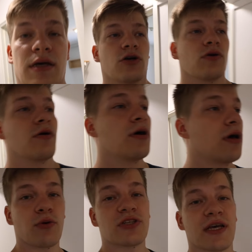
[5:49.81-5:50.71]
So
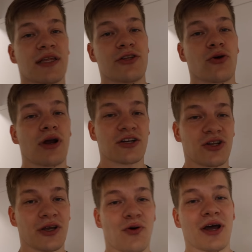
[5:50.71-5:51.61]
I would say that you're
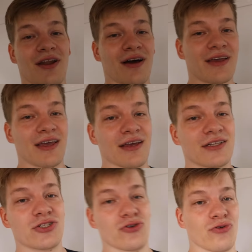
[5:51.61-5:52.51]
actually quite lucky
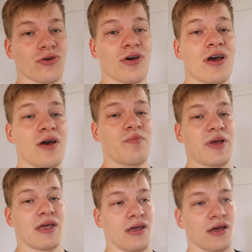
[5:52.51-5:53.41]
to
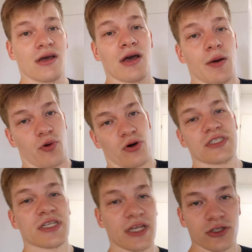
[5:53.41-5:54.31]
be
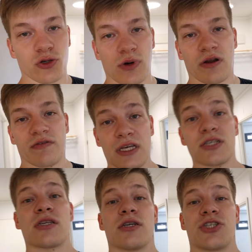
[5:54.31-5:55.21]
appointed into one of
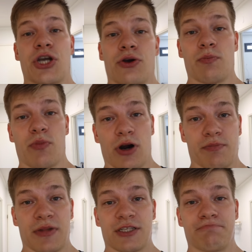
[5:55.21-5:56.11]
these shared
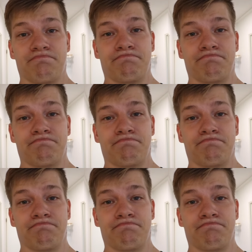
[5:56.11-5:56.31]
apartments.